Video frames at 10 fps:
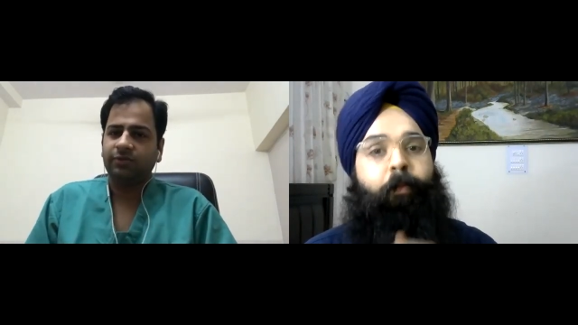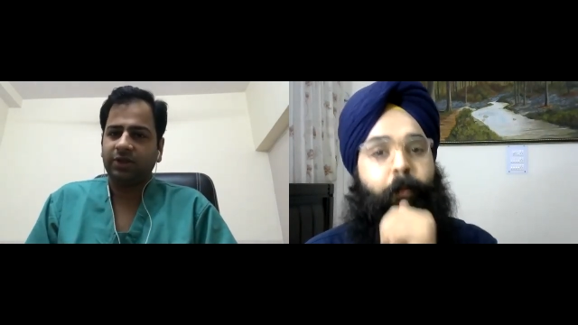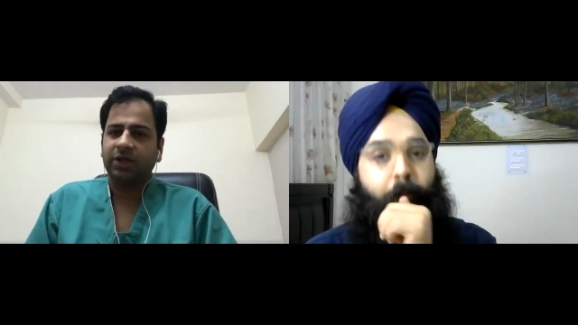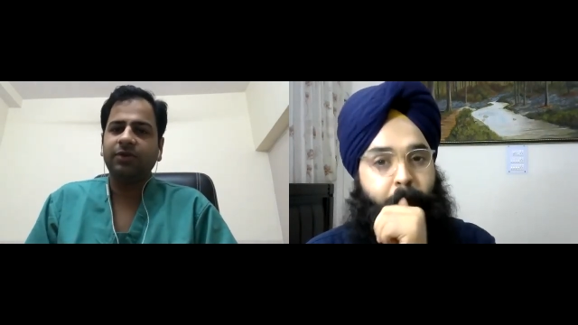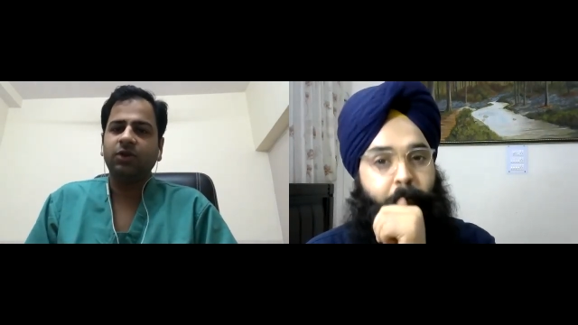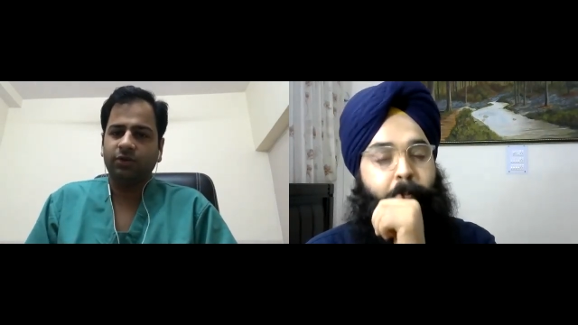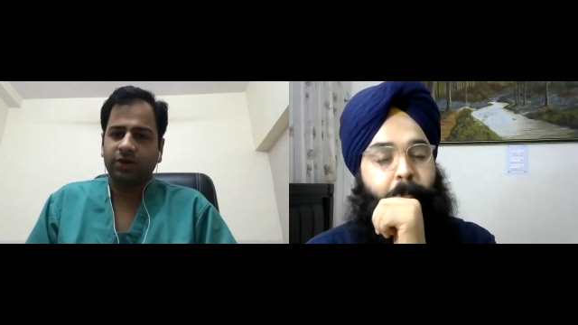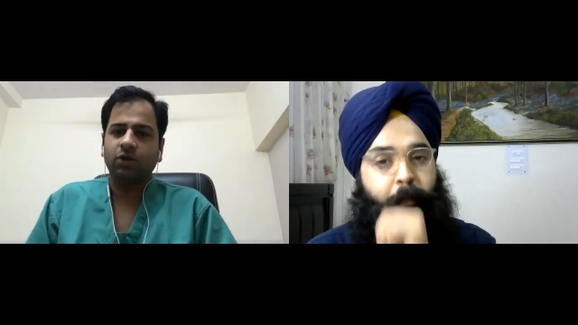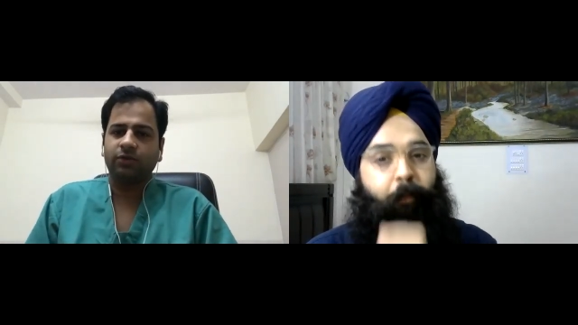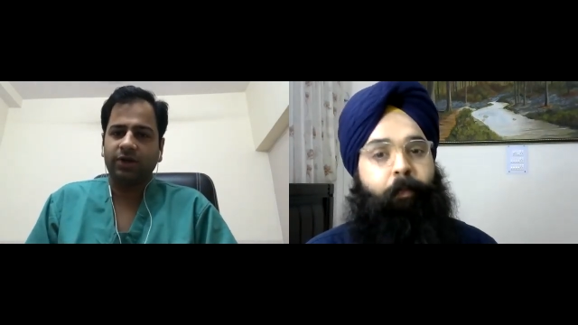Speaker 1: with, that we do
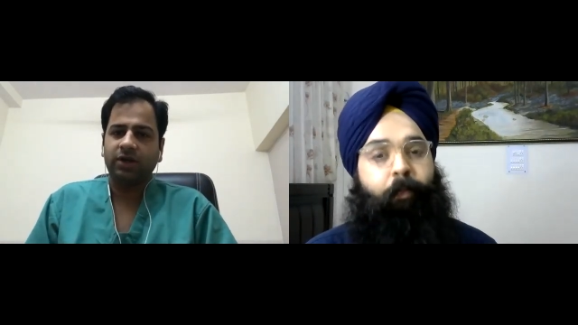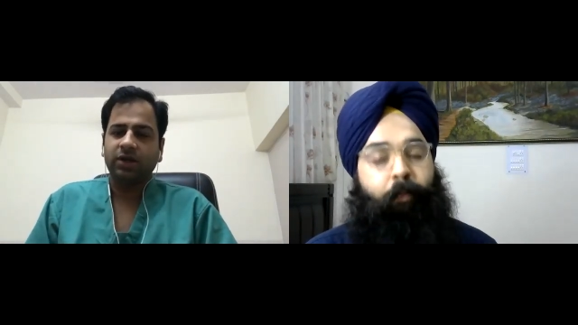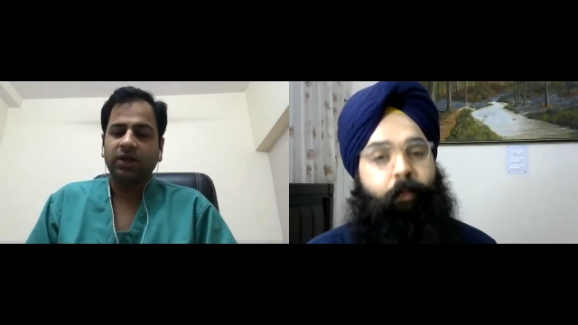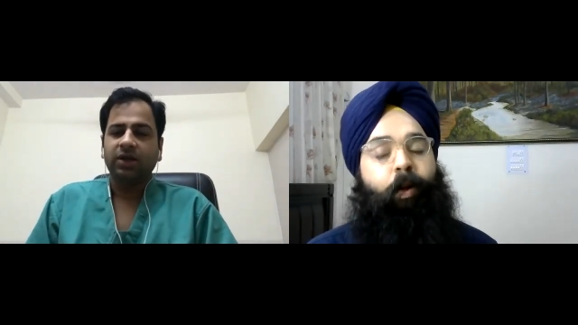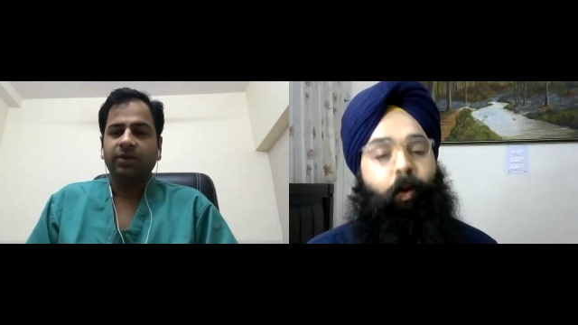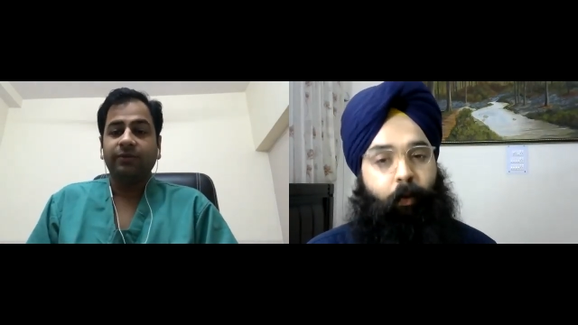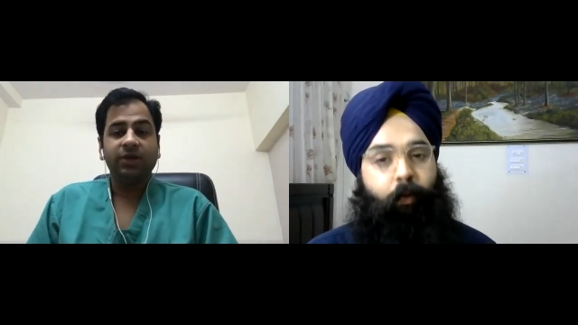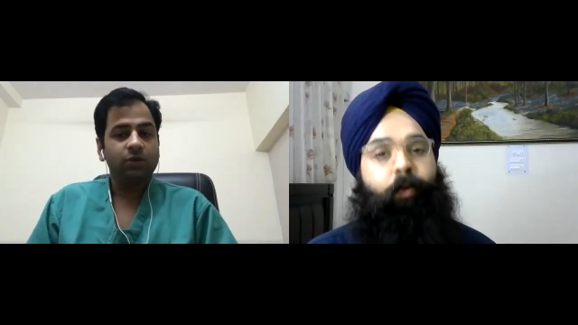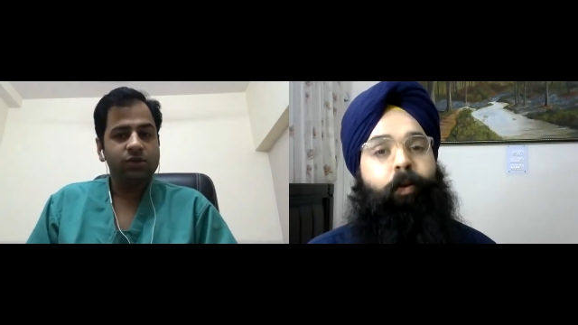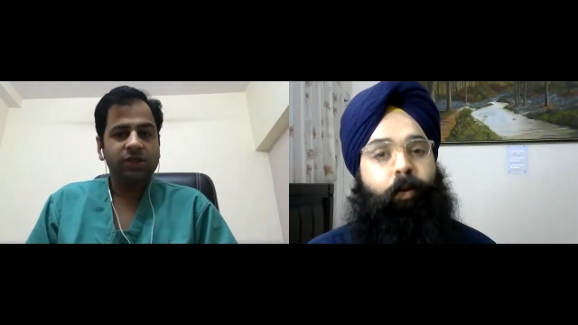with COVID
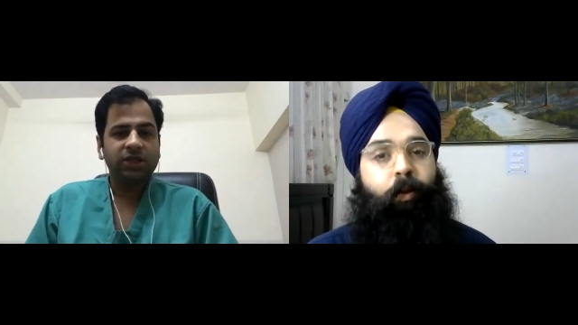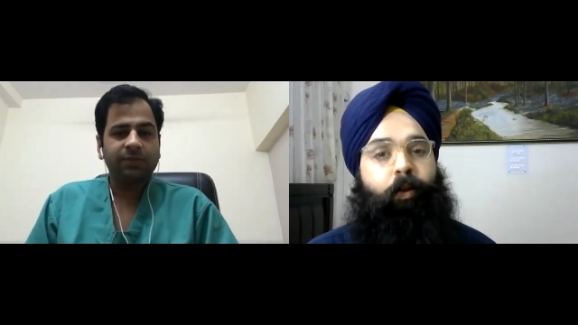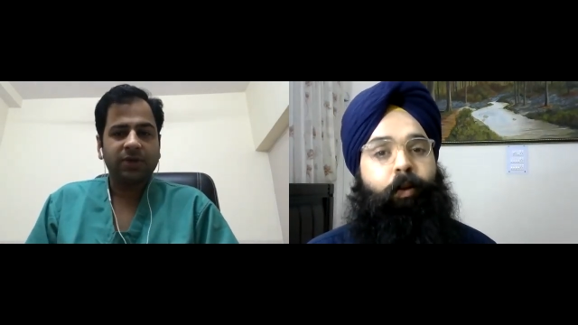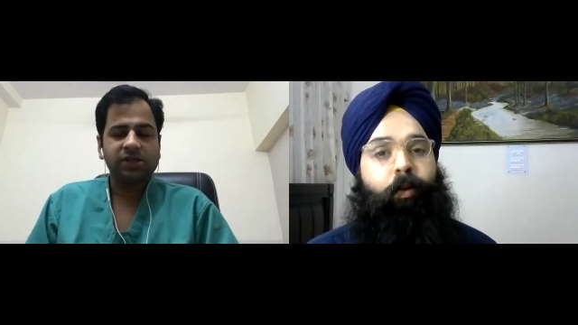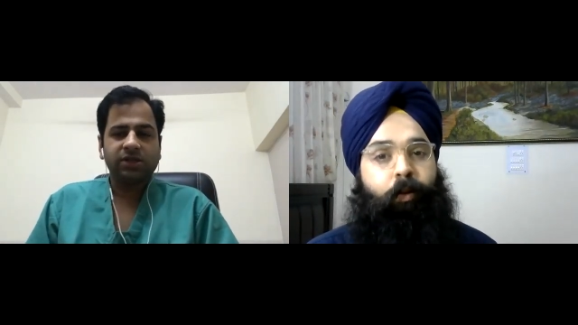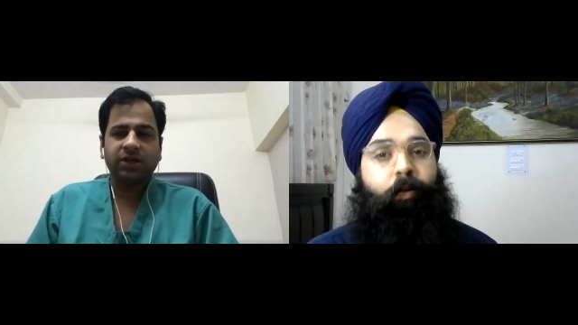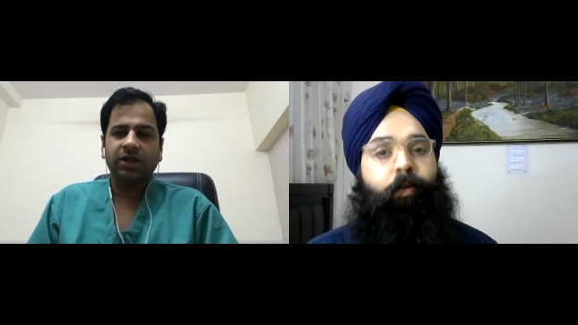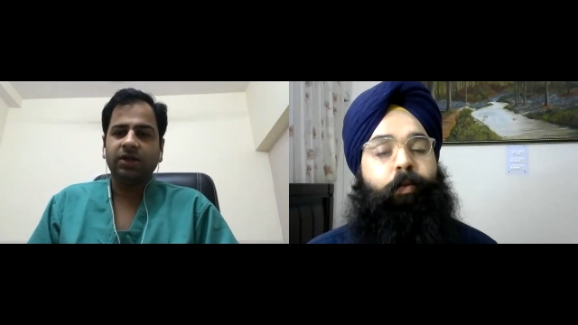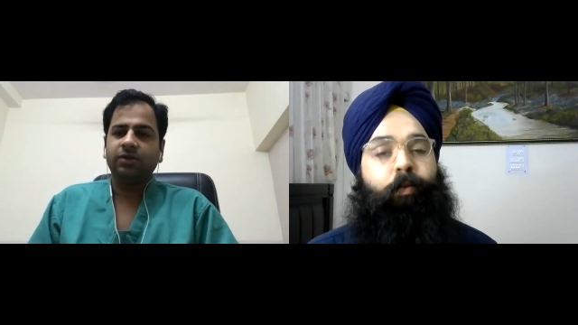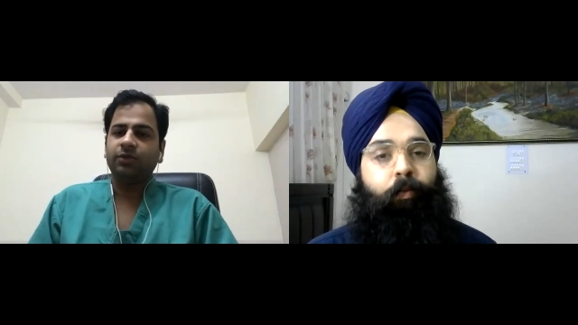we do see their pulse rate,